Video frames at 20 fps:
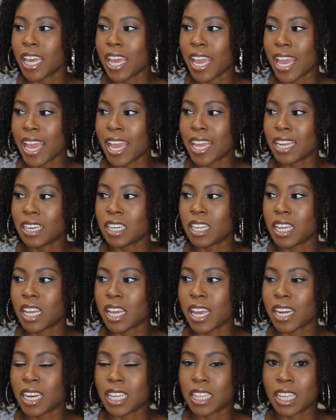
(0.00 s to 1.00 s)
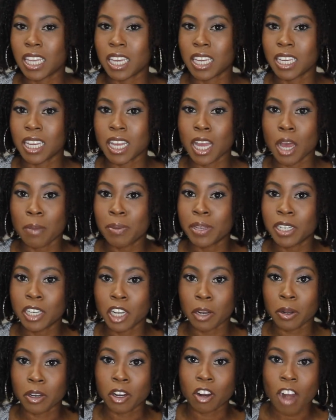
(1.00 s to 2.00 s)
and anything up in
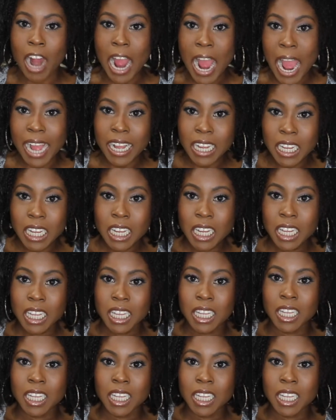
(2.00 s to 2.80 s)
your crack